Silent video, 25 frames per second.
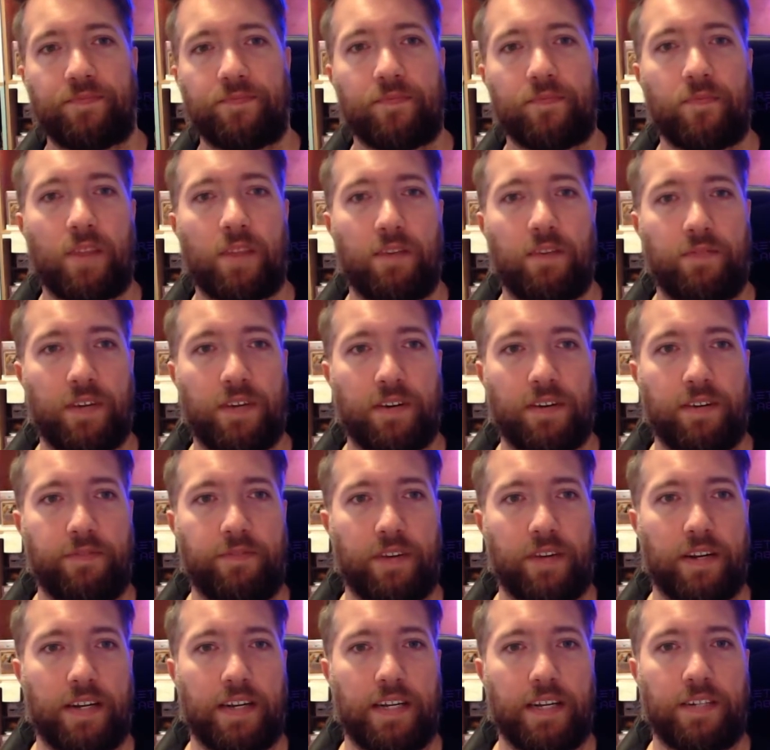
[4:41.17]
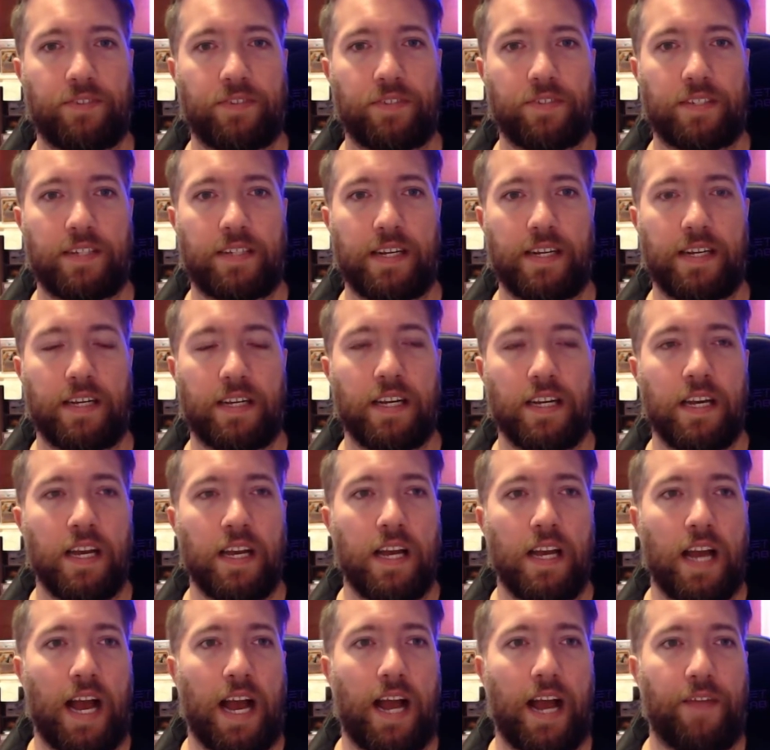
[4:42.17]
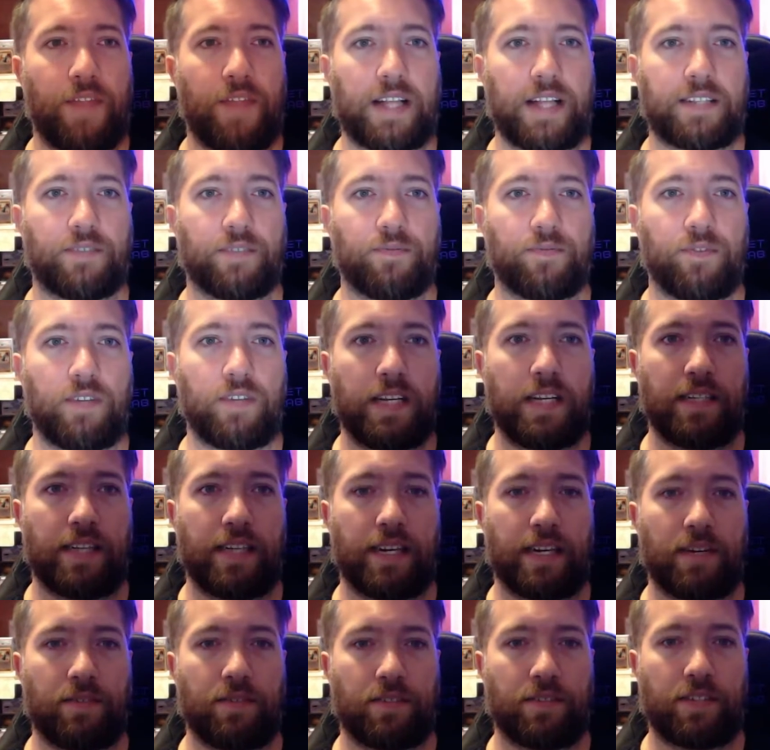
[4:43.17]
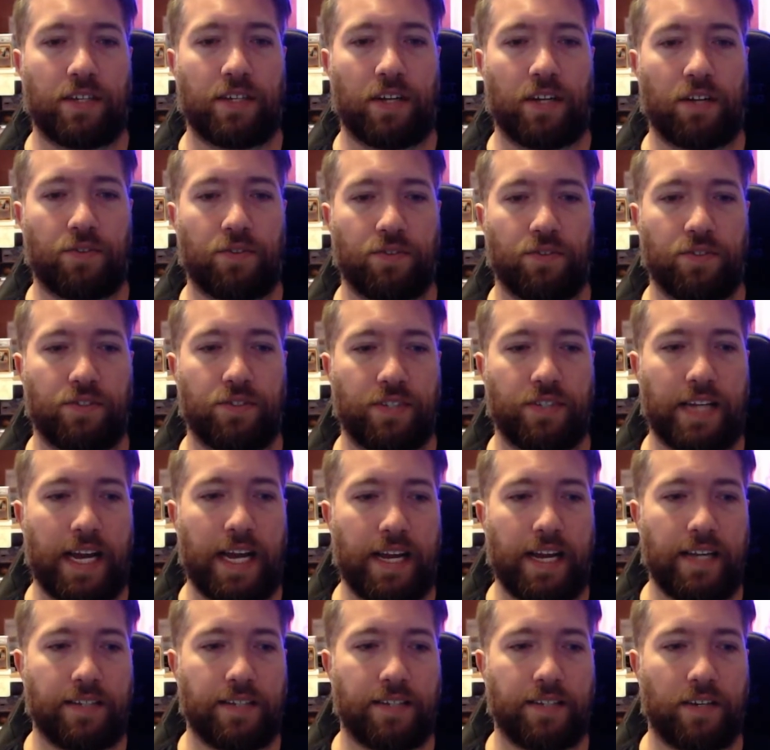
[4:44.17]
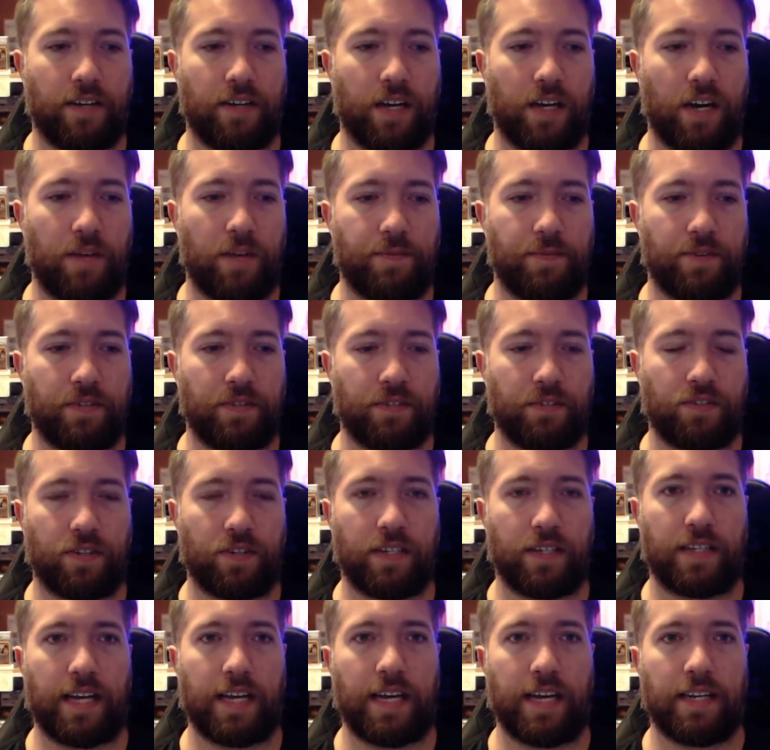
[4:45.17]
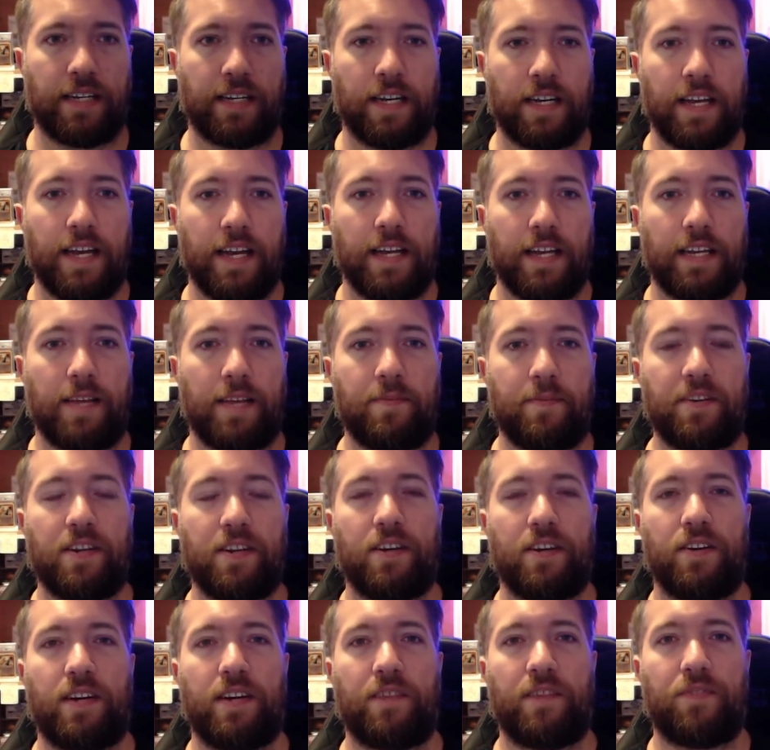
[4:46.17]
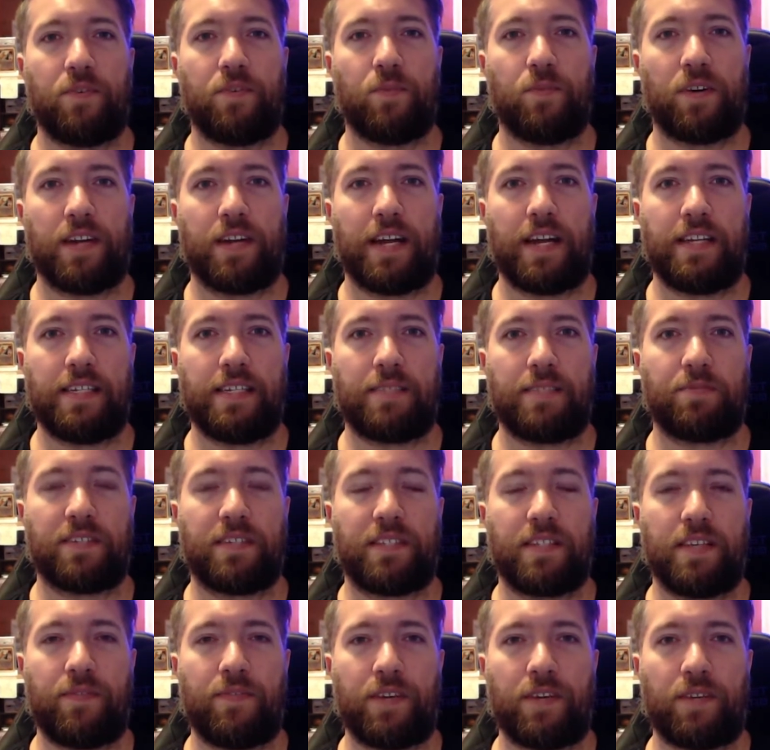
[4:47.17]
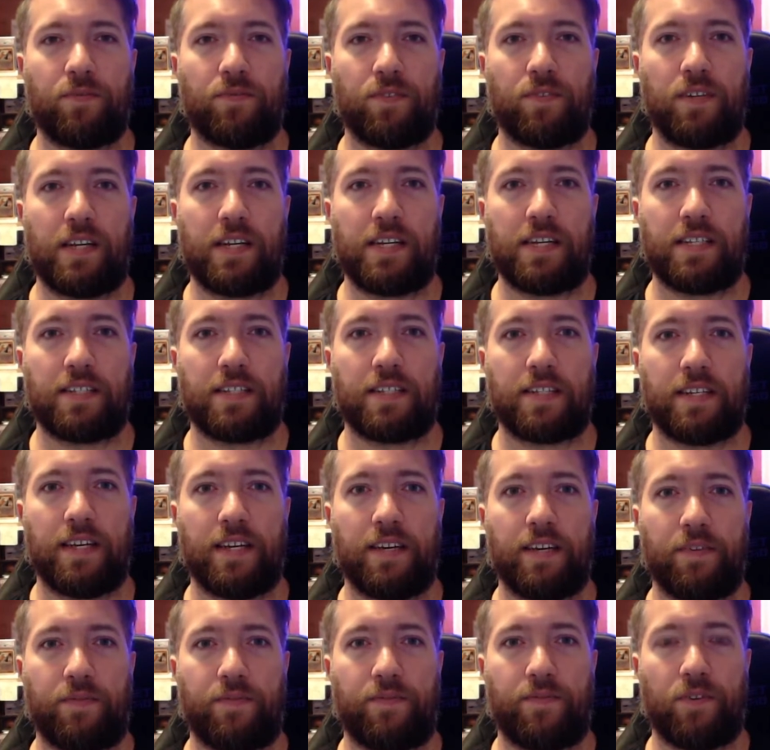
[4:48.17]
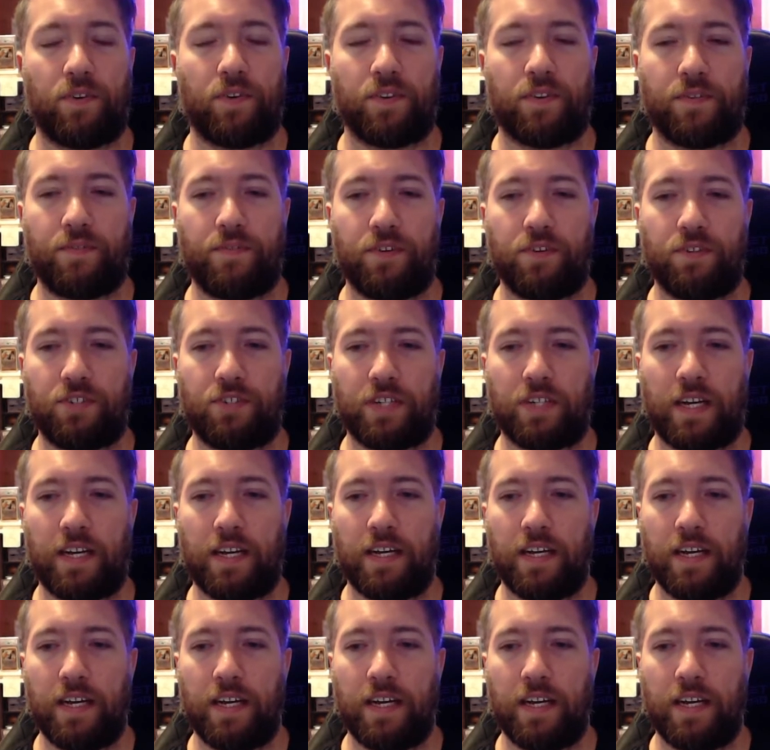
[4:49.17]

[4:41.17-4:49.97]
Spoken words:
Very, very interesting. And that's a ruling that I was going to go through today, so I hope you enjoyed that. Let me know if you want any specific rulings for the future.